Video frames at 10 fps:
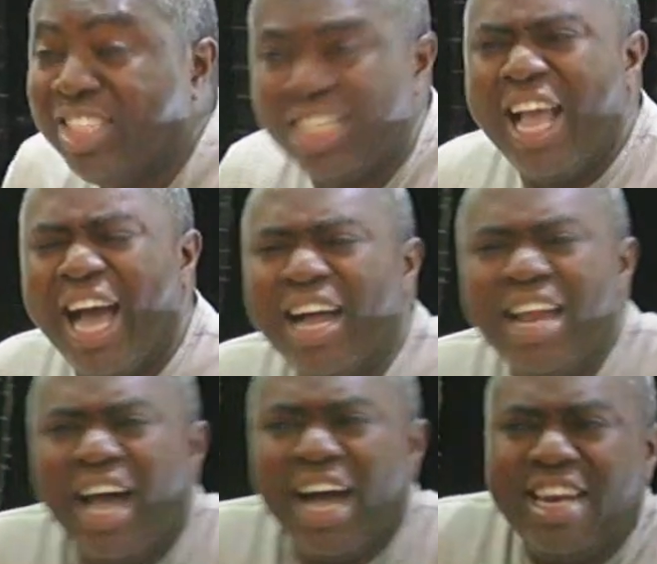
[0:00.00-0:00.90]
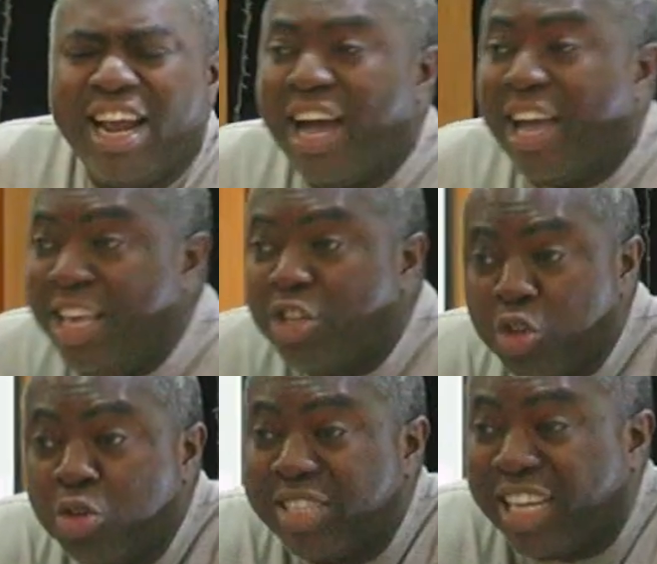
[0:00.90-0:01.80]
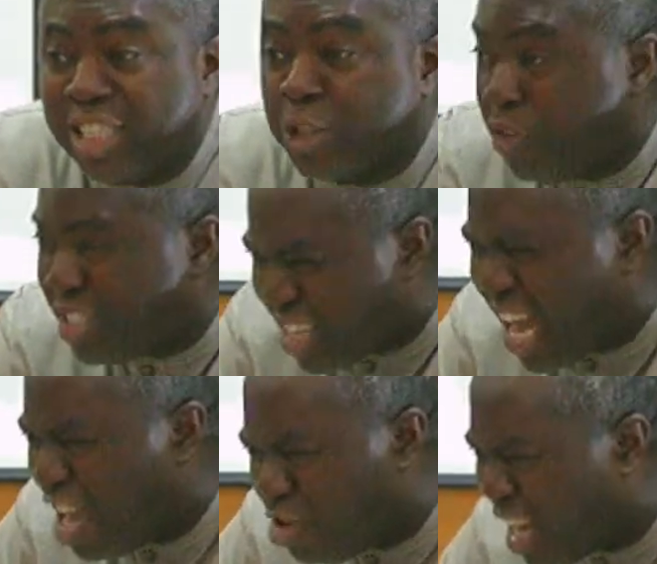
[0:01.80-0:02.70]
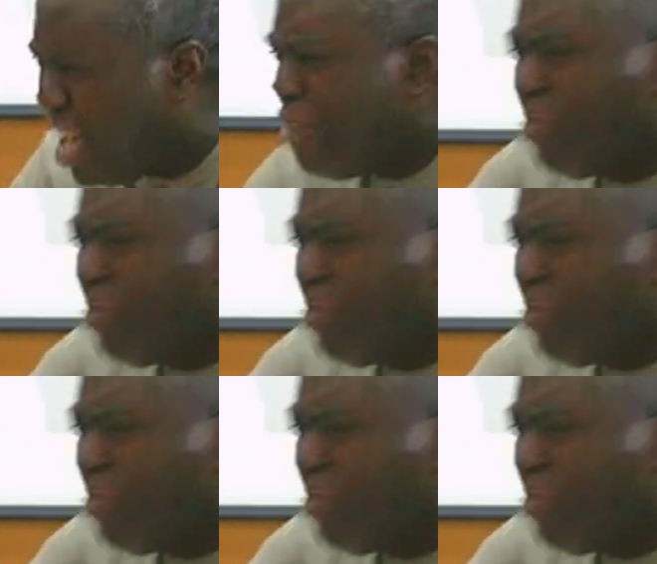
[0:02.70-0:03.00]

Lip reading: and there are issues that is physical, and everybody